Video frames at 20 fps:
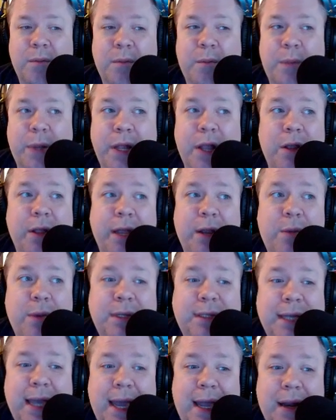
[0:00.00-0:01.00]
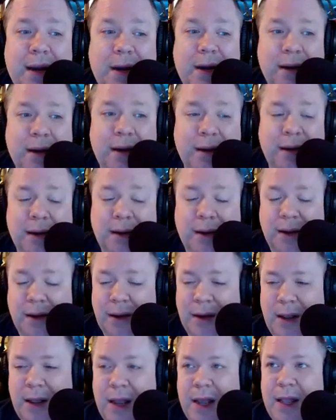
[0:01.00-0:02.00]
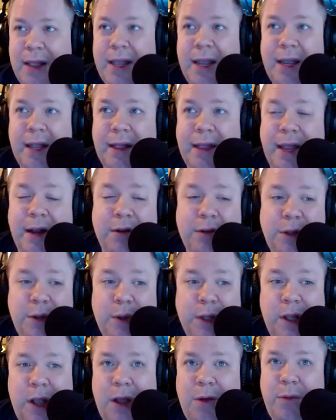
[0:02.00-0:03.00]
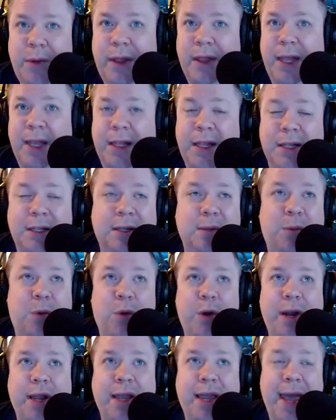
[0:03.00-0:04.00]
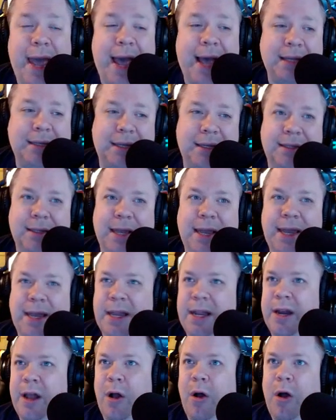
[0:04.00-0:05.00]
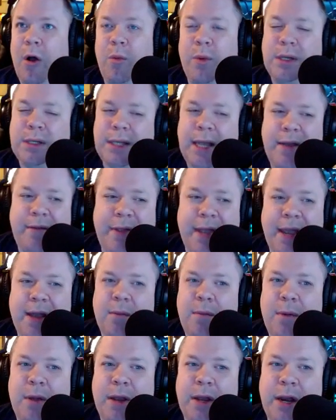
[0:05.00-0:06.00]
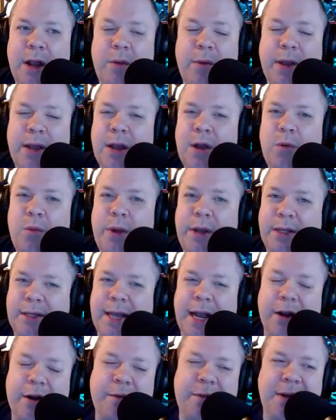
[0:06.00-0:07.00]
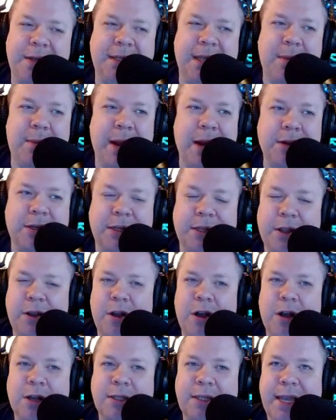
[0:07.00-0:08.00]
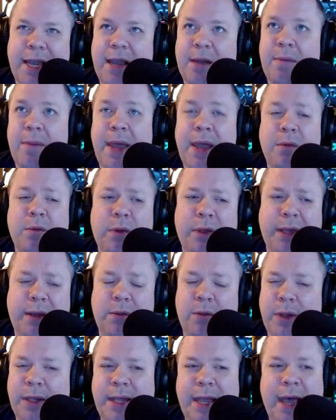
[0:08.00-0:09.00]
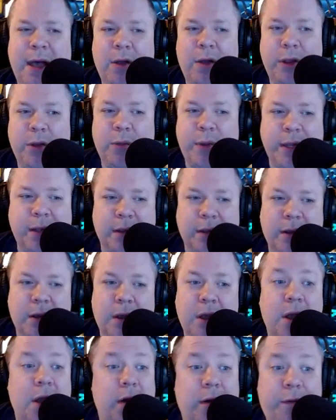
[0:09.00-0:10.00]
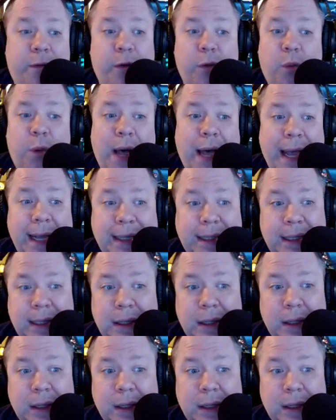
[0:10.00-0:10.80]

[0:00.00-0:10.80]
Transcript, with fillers: But no, and like now, now we're stuck they they don't do a lot with like the supporting cast. It's like you know, oh, we saved Aunt, you know, we we sacrificed that marriage at the cost of Aunt May. then what for the hell did we? For what?